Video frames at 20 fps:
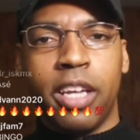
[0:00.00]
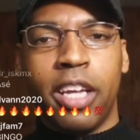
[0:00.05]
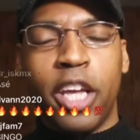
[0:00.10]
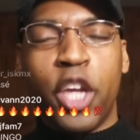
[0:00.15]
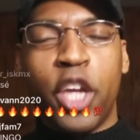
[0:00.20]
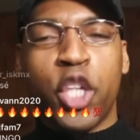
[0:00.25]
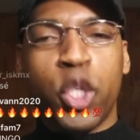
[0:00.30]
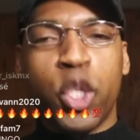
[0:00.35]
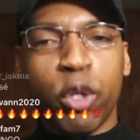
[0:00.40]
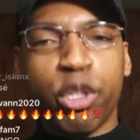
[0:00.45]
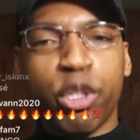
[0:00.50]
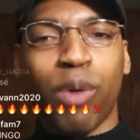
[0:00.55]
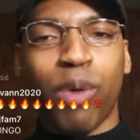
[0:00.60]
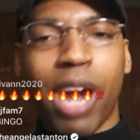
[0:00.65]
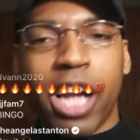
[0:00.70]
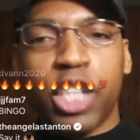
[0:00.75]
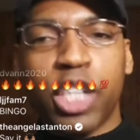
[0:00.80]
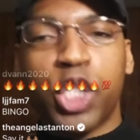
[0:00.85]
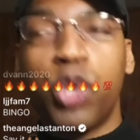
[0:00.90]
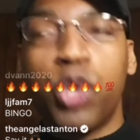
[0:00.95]
You're
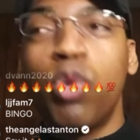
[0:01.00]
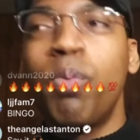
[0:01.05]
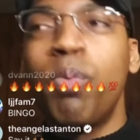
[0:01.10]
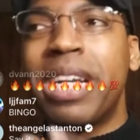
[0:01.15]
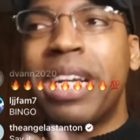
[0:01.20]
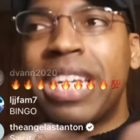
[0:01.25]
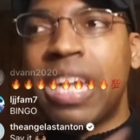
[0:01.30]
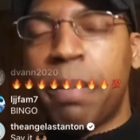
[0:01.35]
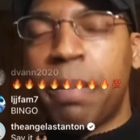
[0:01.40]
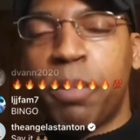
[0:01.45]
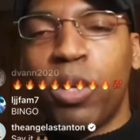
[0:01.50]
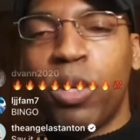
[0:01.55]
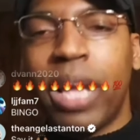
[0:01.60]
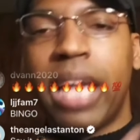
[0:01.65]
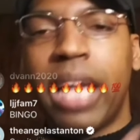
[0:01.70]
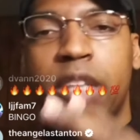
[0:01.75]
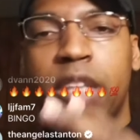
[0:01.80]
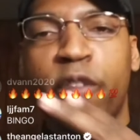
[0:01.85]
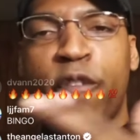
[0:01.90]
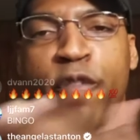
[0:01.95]
trying to
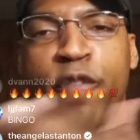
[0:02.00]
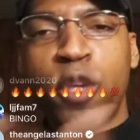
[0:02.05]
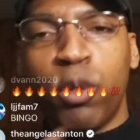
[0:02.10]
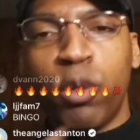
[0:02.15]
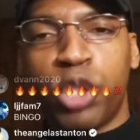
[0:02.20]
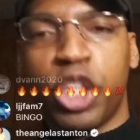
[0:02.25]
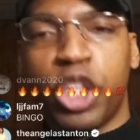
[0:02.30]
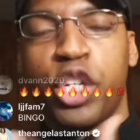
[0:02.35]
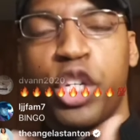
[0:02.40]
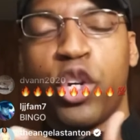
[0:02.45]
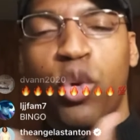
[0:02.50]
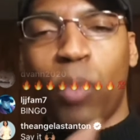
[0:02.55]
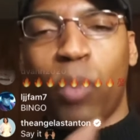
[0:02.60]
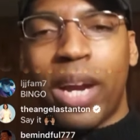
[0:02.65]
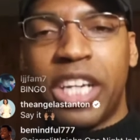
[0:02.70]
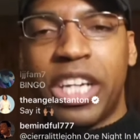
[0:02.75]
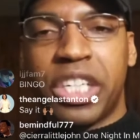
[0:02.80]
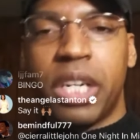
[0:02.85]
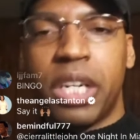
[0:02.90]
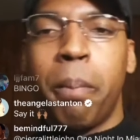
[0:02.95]
manipulate the future
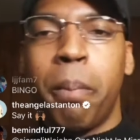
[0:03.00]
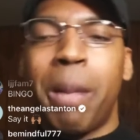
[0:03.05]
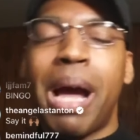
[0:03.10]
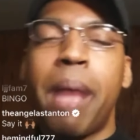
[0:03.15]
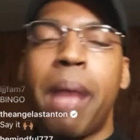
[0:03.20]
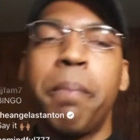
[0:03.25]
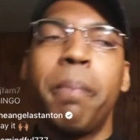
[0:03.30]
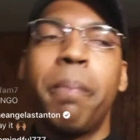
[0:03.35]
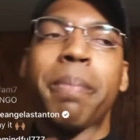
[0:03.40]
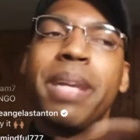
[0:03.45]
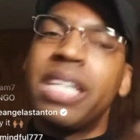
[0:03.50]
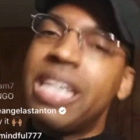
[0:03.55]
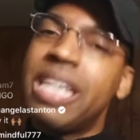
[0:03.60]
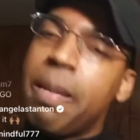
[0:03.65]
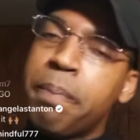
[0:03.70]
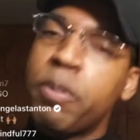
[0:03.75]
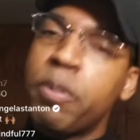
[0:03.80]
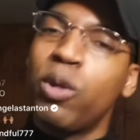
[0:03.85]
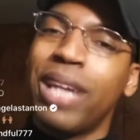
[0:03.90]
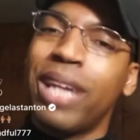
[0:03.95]
generation by
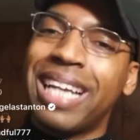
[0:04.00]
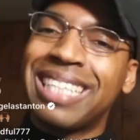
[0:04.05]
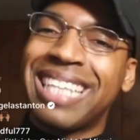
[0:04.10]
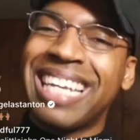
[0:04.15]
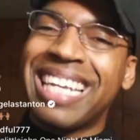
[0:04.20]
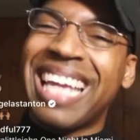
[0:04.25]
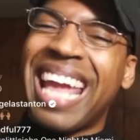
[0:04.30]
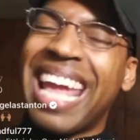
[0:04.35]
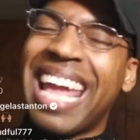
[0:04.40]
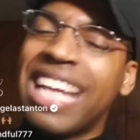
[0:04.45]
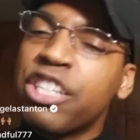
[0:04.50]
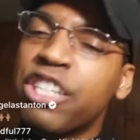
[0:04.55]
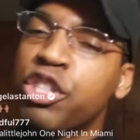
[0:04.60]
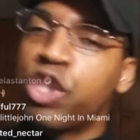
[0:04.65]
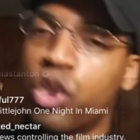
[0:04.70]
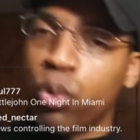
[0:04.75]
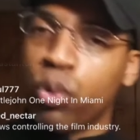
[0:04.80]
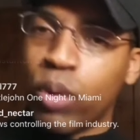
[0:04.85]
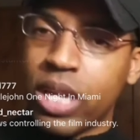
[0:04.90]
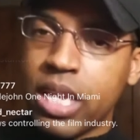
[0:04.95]
manipulating
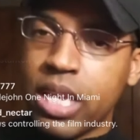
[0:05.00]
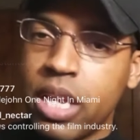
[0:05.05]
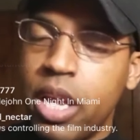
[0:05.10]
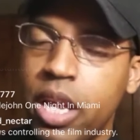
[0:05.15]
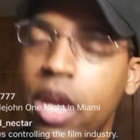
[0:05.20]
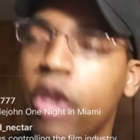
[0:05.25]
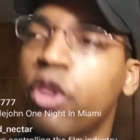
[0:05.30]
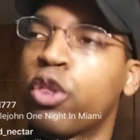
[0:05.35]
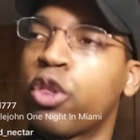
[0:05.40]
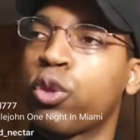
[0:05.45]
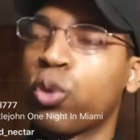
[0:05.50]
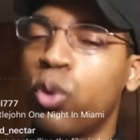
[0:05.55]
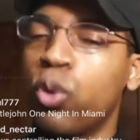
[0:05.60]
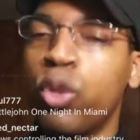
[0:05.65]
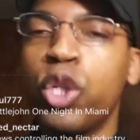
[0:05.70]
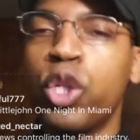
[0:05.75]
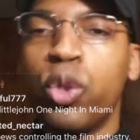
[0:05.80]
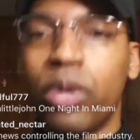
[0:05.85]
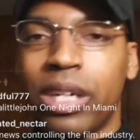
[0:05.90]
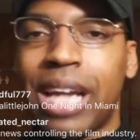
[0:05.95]
history through
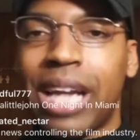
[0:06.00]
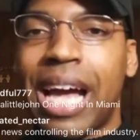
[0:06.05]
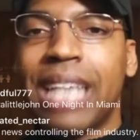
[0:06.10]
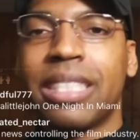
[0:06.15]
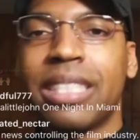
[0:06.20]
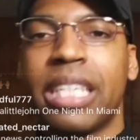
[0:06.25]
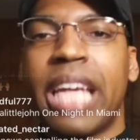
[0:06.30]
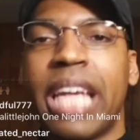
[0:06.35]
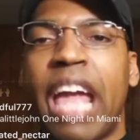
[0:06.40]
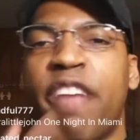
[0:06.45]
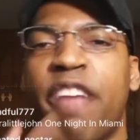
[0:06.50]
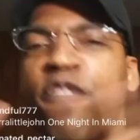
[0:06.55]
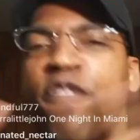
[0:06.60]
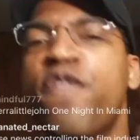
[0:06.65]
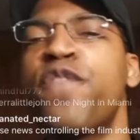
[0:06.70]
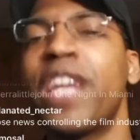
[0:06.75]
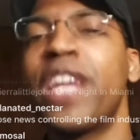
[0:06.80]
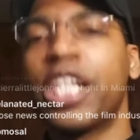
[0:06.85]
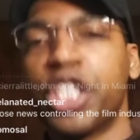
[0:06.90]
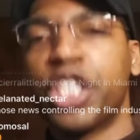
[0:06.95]
utilizing a
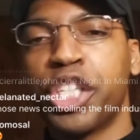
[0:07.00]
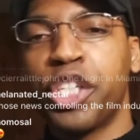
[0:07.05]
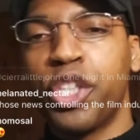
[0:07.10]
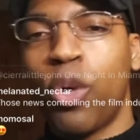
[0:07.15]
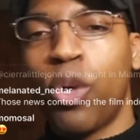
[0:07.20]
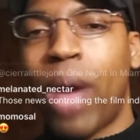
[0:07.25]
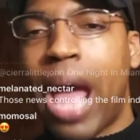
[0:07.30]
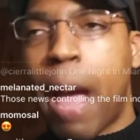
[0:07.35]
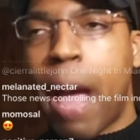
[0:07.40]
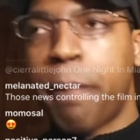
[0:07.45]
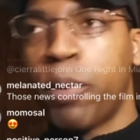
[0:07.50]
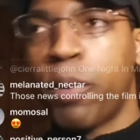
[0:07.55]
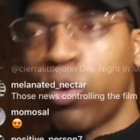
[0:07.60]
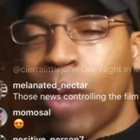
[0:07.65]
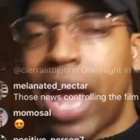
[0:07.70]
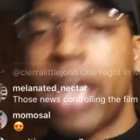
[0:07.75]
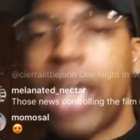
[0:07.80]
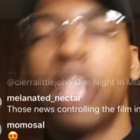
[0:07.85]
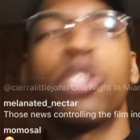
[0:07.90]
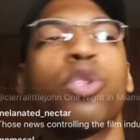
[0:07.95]
fictional
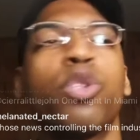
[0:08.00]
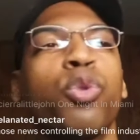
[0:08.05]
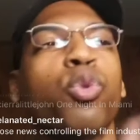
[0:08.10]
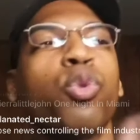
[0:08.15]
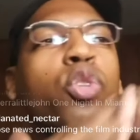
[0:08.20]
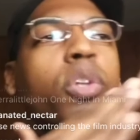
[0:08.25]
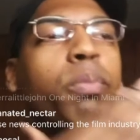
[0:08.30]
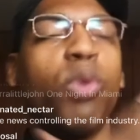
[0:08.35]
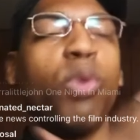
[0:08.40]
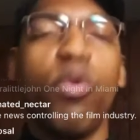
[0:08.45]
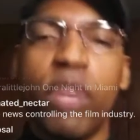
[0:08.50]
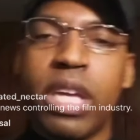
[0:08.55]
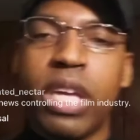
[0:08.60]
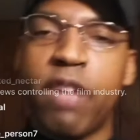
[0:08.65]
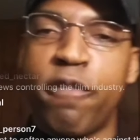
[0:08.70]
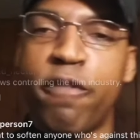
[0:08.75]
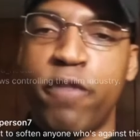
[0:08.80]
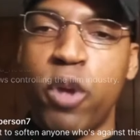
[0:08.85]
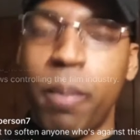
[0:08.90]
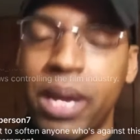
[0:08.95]
apparatus through the movie
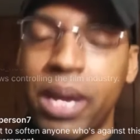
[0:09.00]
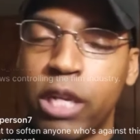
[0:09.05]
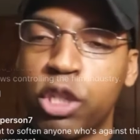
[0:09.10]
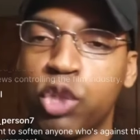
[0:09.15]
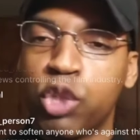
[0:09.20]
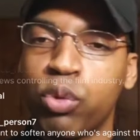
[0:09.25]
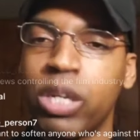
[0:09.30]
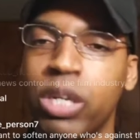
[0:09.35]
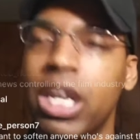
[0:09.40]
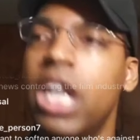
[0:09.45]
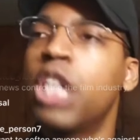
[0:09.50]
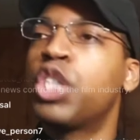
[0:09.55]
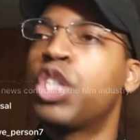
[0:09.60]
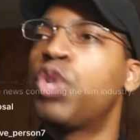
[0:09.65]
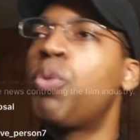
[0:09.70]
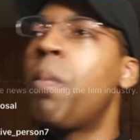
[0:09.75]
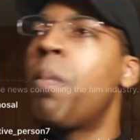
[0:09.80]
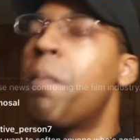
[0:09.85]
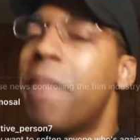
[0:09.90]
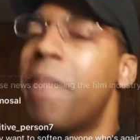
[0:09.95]
and film industry to
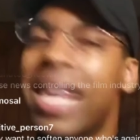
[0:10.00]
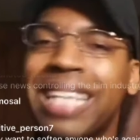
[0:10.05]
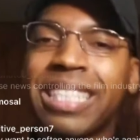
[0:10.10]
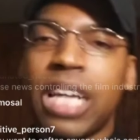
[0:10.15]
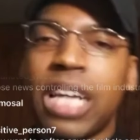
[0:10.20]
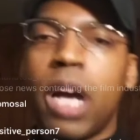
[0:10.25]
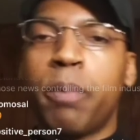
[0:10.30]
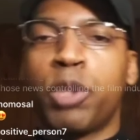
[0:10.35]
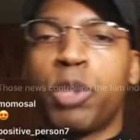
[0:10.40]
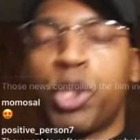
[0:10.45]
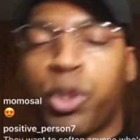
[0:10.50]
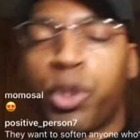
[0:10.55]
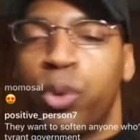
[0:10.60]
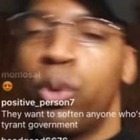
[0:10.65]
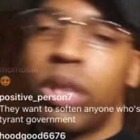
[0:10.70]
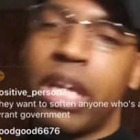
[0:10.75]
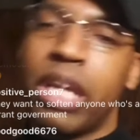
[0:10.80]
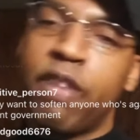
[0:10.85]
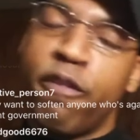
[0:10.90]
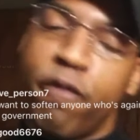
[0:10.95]
mix up truth
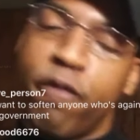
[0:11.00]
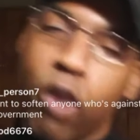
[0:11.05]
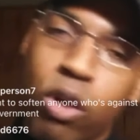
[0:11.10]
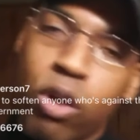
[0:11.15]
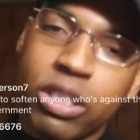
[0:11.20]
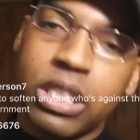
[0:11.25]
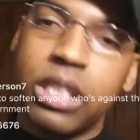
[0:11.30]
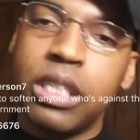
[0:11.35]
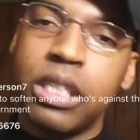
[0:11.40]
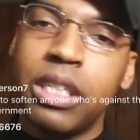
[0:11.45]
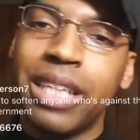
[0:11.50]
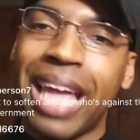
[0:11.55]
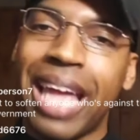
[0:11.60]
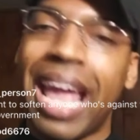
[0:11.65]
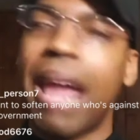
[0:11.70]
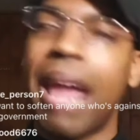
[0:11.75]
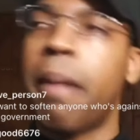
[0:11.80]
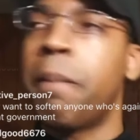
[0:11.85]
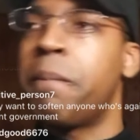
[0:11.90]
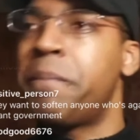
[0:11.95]
and falsehood
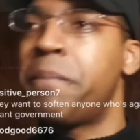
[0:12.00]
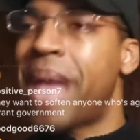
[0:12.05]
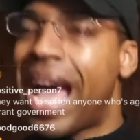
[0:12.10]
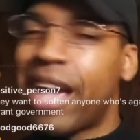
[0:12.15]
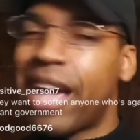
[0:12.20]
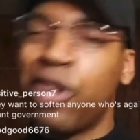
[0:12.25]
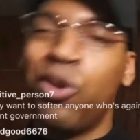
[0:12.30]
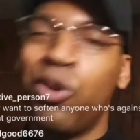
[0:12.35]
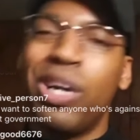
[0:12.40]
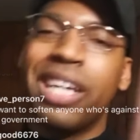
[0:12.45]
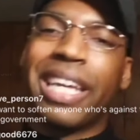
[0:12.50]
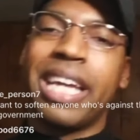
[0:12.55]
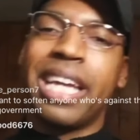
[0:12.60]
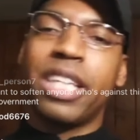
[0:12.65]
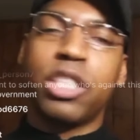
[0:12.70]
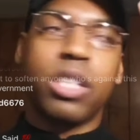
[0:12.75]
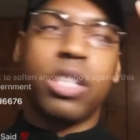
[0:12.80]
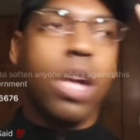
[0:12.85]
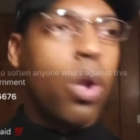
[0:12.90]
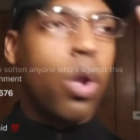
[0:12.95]
and battle
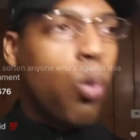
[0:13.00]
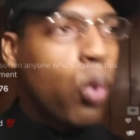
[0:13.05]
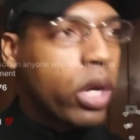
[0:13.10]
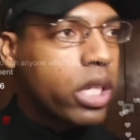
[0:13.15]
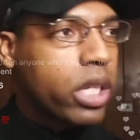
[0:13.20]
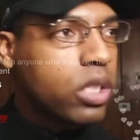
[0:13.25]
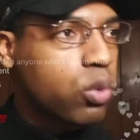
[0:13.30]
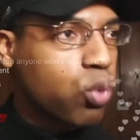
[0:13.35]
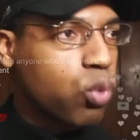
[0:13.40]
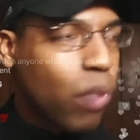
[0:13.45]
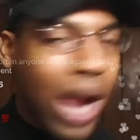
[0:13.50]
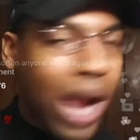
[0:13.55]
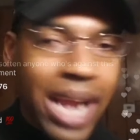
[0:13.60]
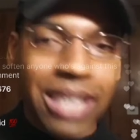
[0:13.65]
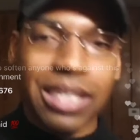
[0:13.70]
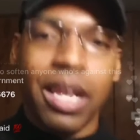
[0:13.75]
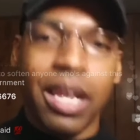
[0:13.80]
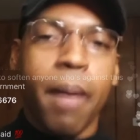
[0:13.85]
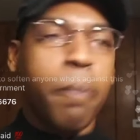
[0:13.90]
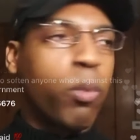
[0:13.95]
against what is
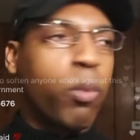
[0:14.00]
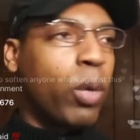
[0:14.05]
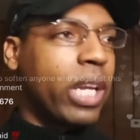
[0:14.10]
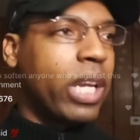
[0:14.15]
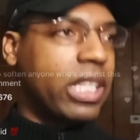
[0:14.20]
right, what is